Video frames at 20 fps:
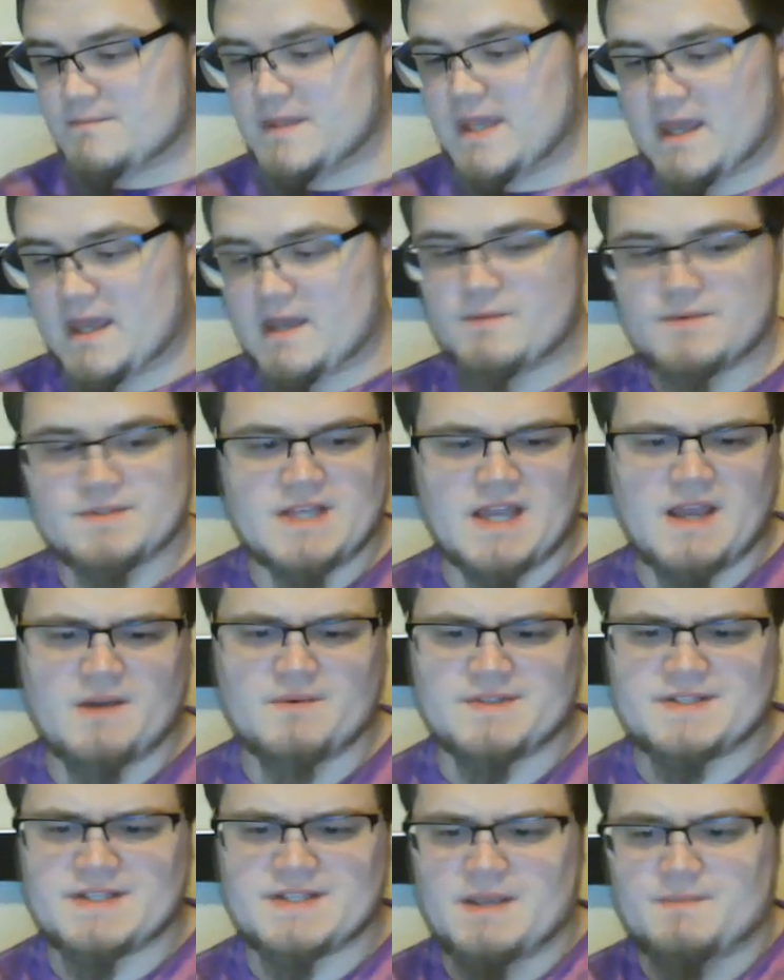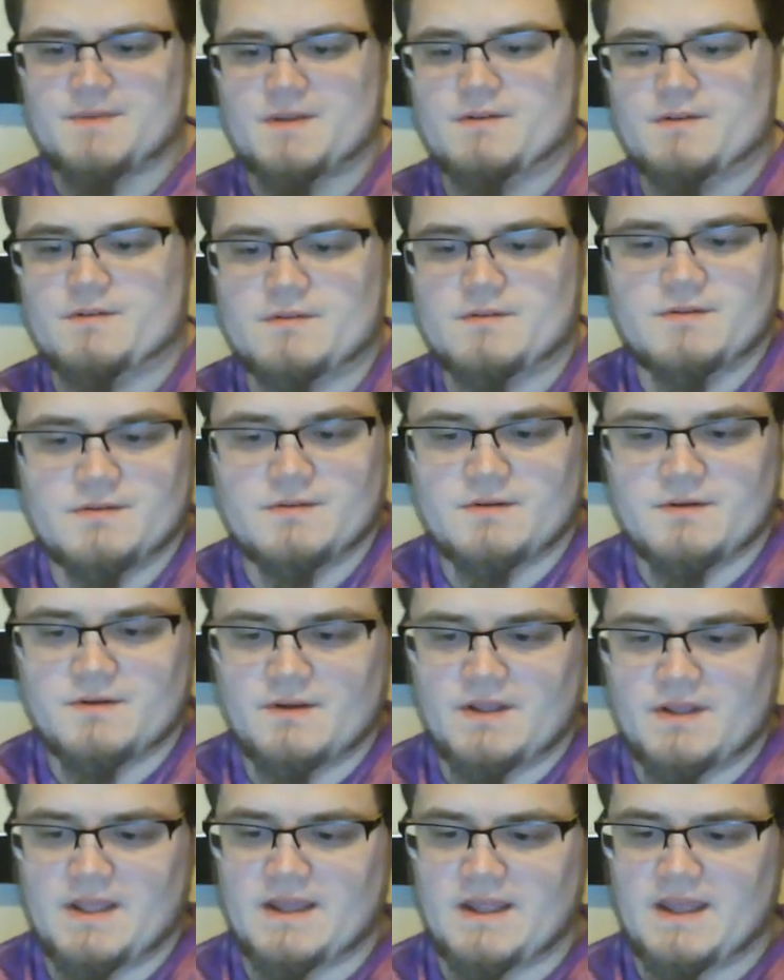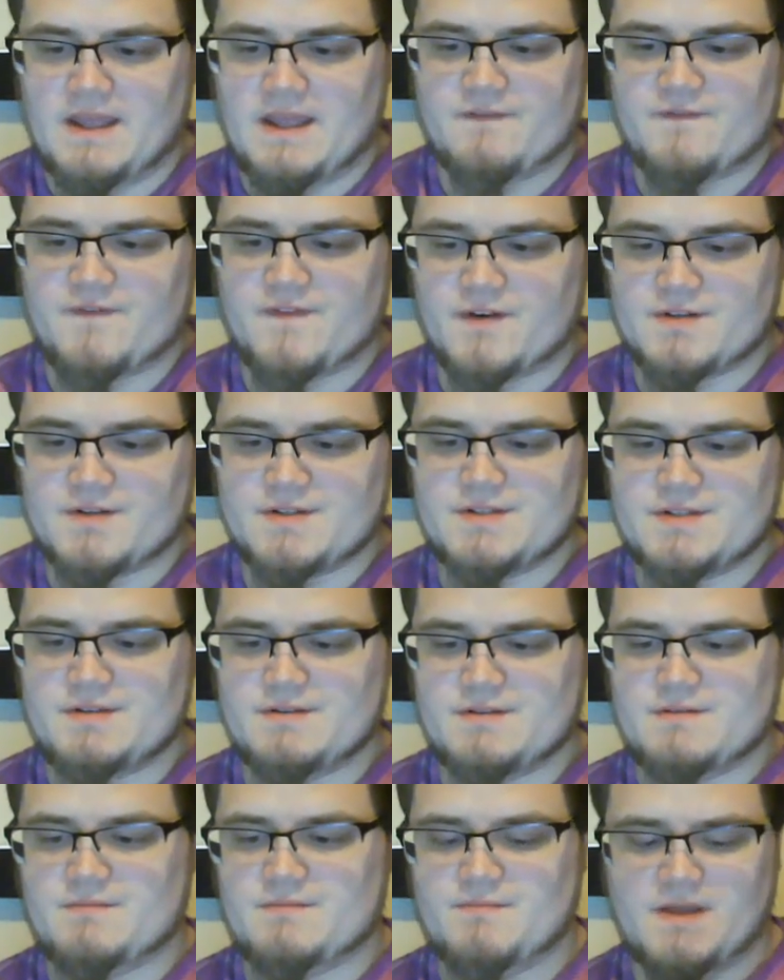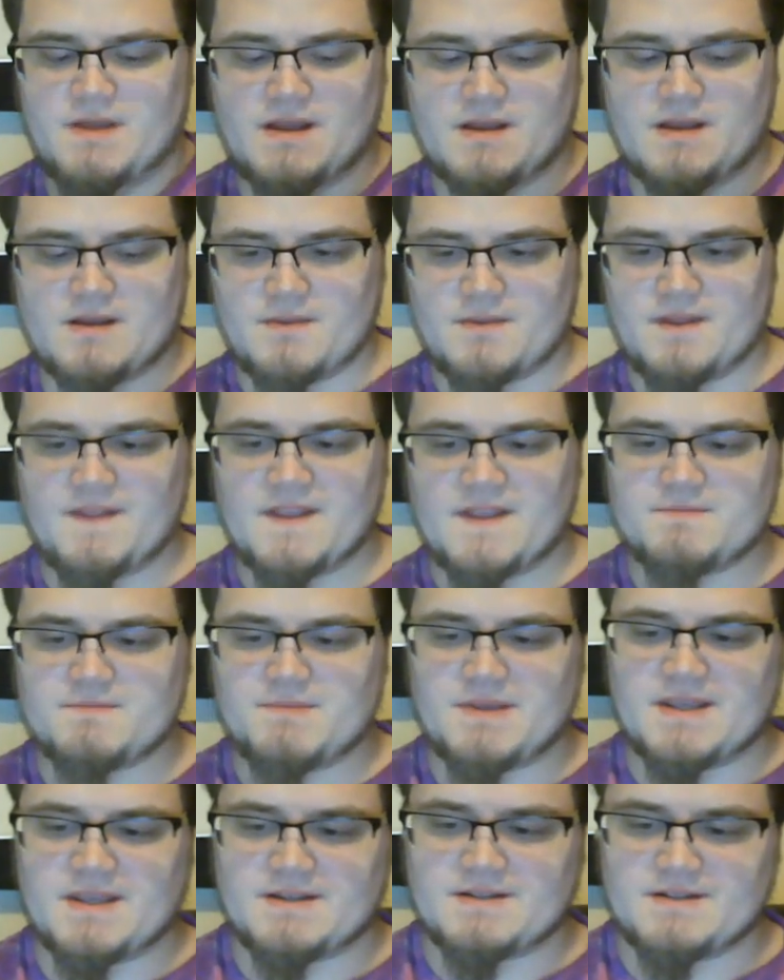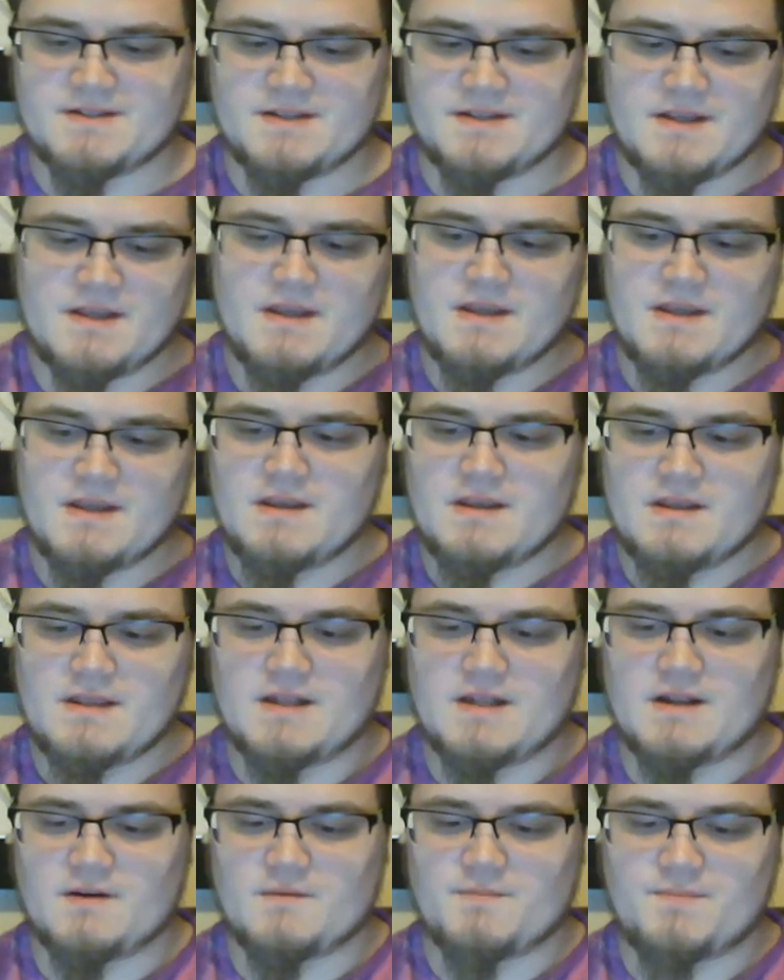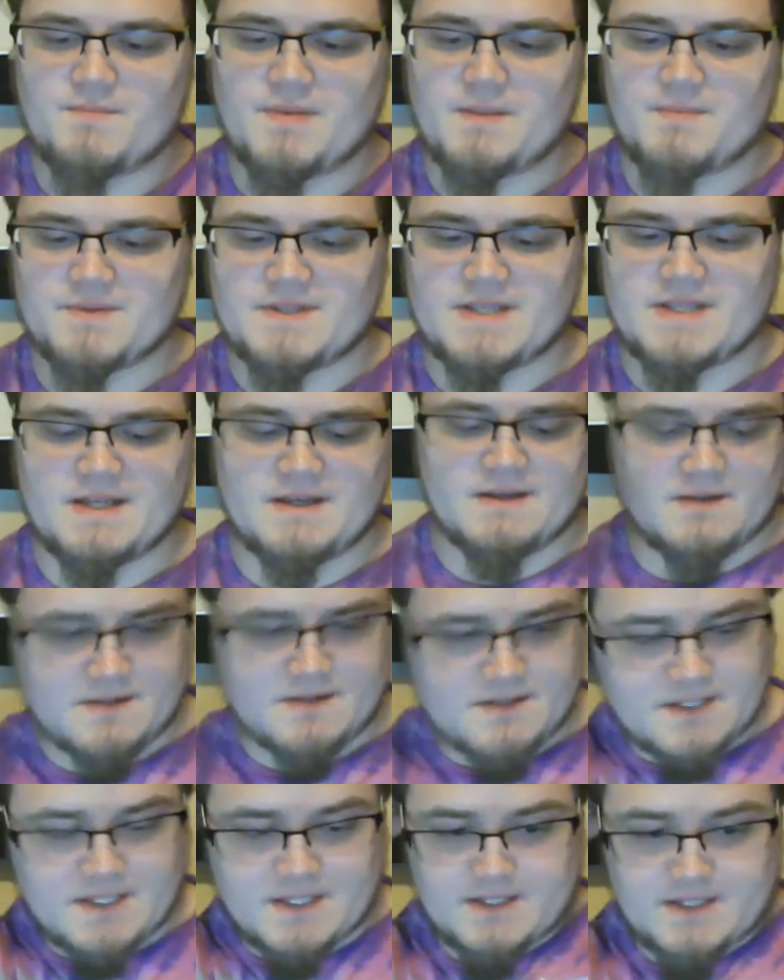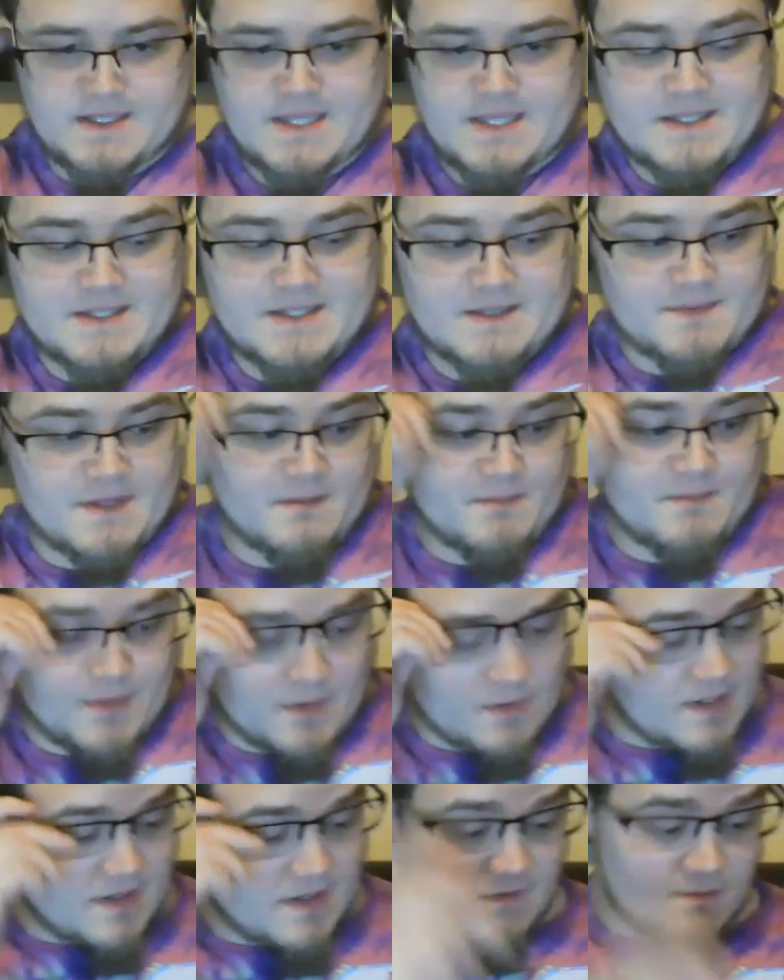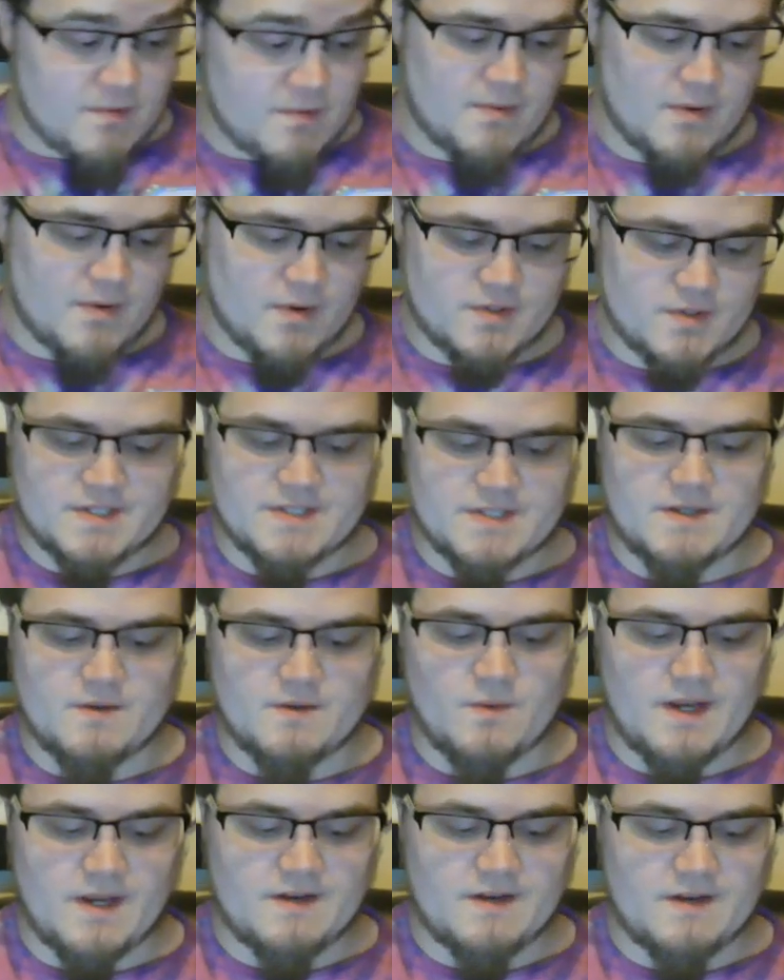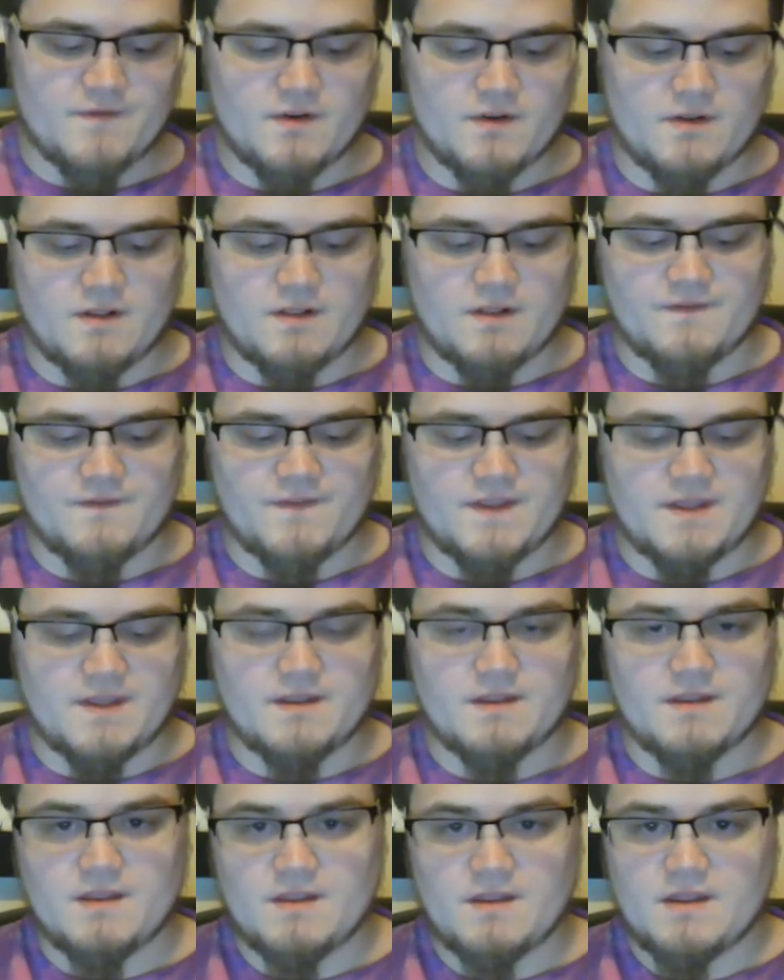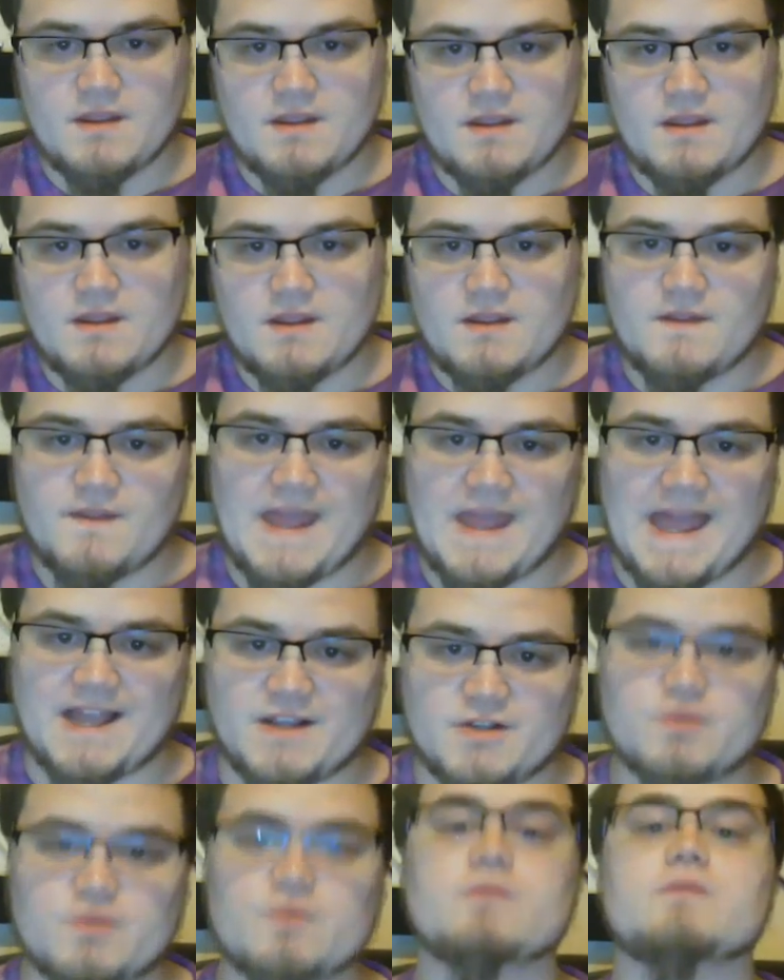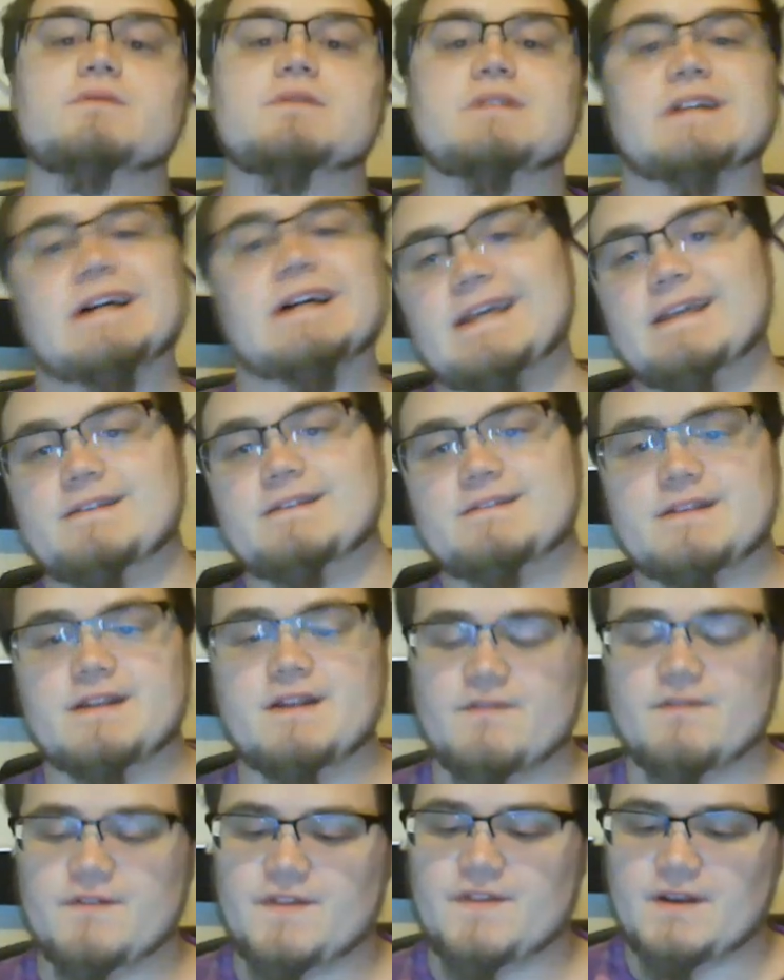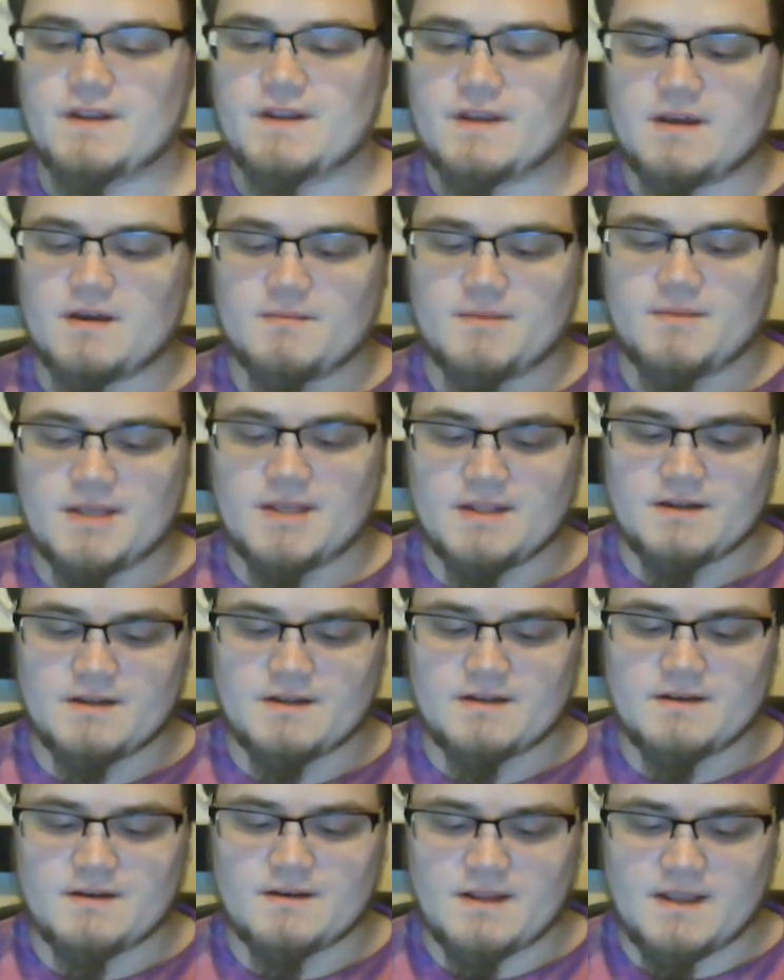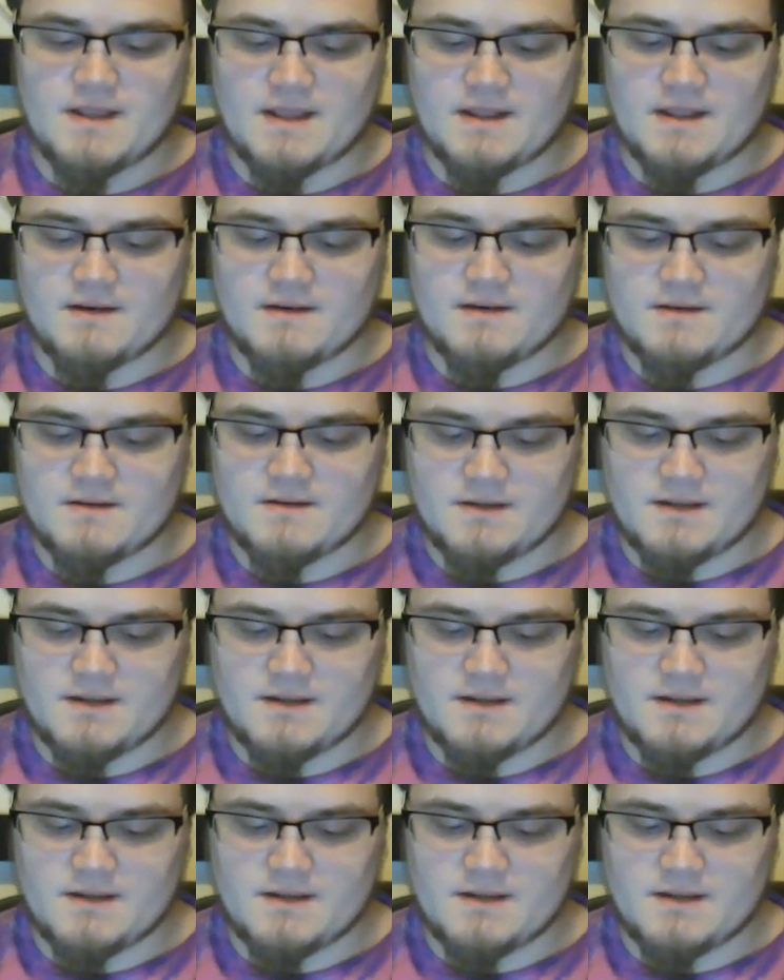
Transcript: Yeah, I was skeptical at first, and that's because people tend to take something and blow it out of proportions. I waited for all of the actual science and everything to come in, and